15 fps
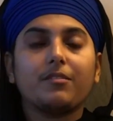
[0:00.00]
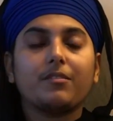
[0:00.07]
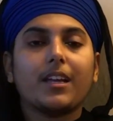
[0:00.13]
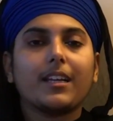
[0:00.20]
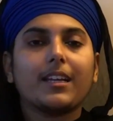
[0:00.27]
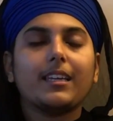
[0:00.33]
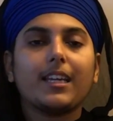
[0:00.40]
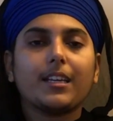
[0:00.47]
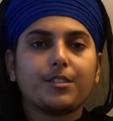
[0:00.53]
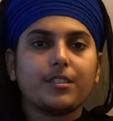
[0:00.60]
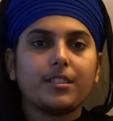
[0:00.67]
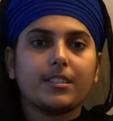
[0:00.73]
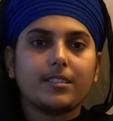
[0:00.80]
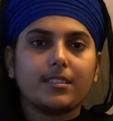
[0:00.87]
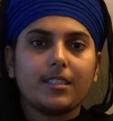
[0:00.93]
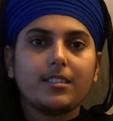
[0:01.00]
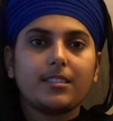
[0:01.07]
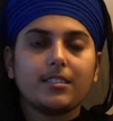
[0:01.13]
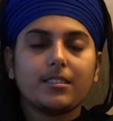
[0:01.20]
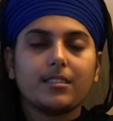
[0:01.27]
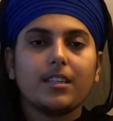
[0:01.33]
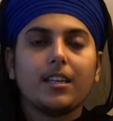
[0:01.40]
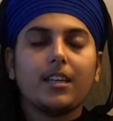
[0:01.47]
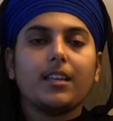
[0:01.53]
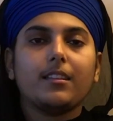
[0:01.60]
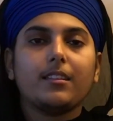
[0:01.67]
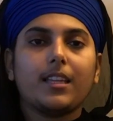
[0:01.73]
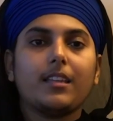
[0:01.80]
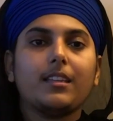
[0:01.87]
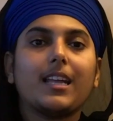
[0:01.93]
If that connection exists,
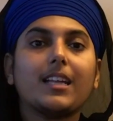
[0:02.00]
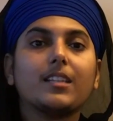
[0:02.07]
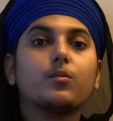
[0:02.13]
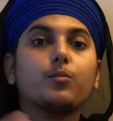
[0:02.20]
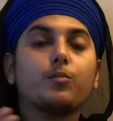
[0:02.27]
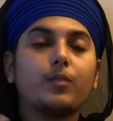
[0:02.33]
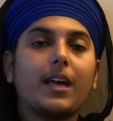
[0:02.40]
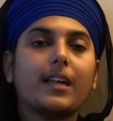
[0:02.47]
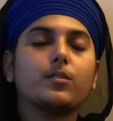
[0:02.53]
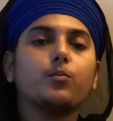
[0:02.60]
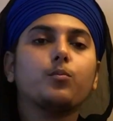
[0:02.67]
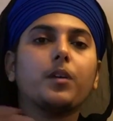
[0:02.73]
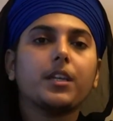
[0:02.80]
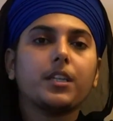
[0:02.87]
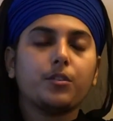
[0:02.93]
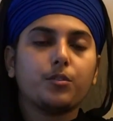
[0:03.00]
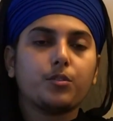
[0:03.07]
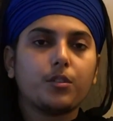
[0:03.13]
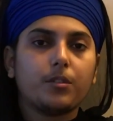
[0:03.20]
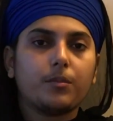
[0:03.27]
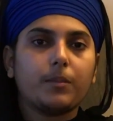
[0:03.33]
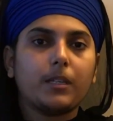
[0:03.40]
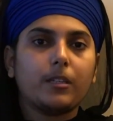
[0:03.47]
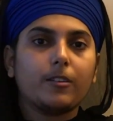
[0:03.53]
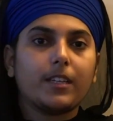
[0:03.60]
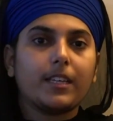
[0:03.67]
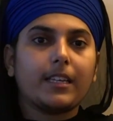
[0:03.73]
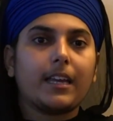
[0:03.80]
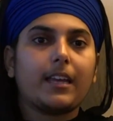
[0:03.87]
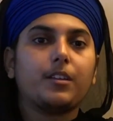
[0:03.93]
then that's what you should be
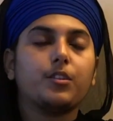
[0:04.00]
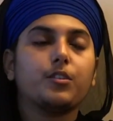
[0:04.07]
looking at.